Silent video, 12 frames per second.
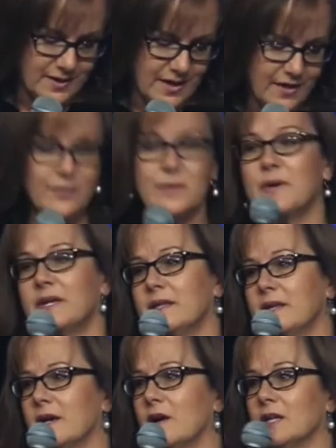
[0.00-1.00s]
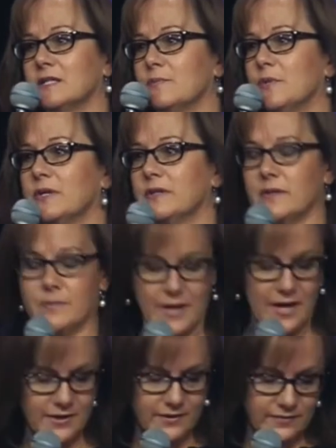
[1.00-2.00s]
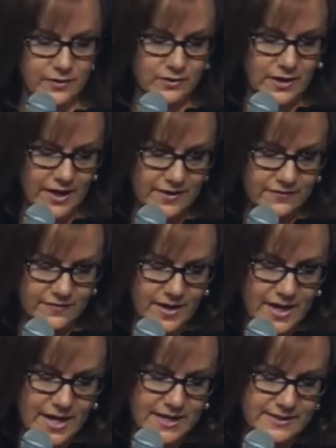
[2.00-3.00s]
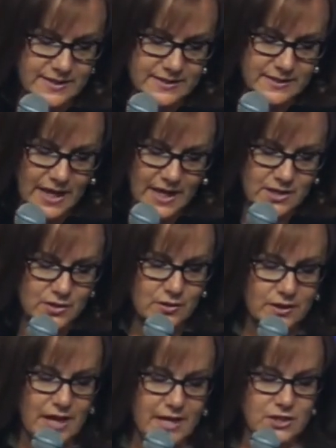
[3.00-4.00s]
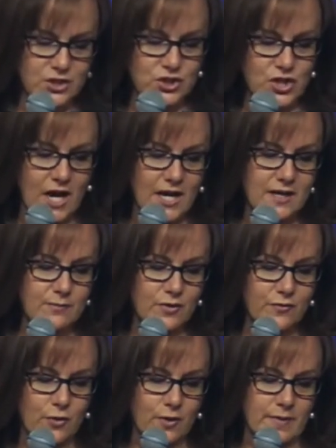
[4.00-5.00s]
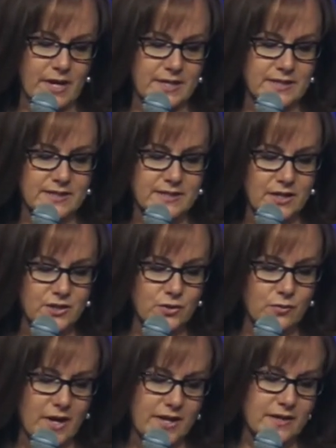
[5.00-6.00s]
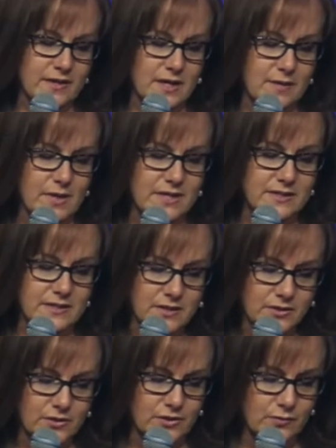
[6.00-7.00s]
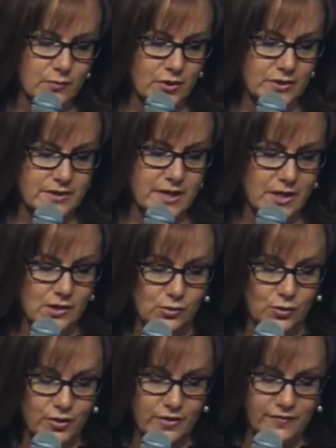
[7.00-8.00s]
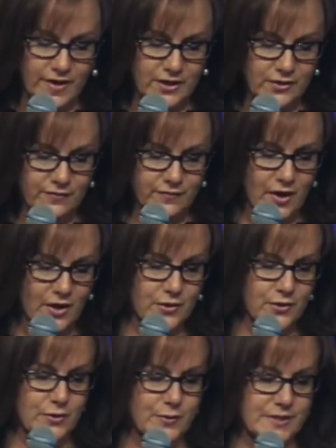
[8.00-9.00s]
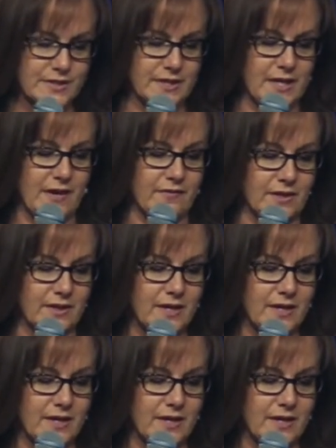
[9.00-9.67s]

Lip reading: Everybody that God's put in the path of your life. And it says, let your light shine before men in such a way that they may see your good works and glorify your Father who is in heaven.